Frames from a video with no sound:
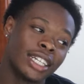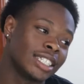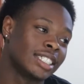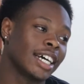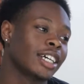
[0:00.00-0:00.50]

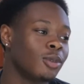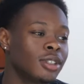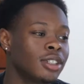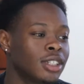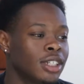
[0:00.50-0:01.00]
The second
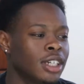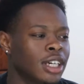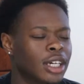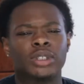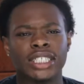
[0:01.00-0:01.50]
one,
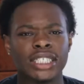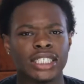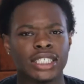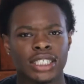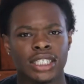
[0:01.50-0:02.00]
it was
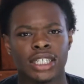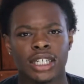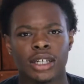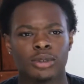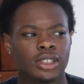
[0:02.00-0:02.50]
decent.
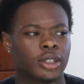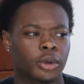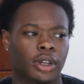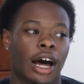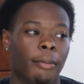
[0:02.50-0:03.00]
It was
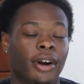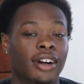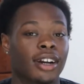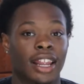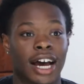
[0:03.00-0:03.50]
a lot better
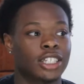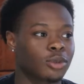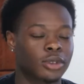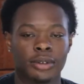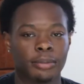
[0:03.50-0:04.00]
than the last
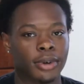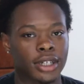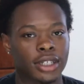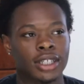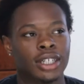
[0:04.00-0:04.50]
one,
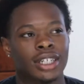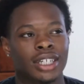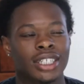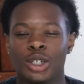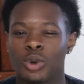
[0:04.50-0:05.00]
but
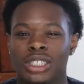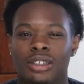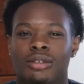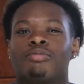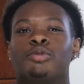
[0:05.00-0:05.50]
it still
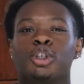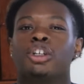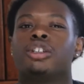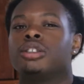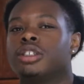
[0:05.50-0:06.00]
wasn't
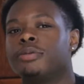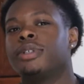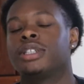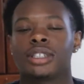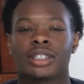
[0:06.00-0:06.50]
good to
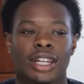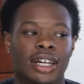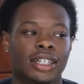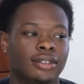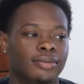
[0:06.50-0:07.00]
me.
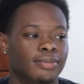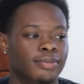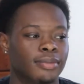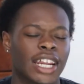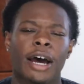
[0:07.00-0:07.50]
Like,
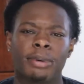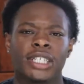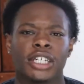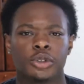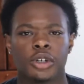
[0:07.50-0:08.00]
it had
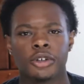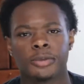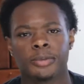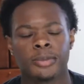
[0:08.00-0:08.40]
potential though.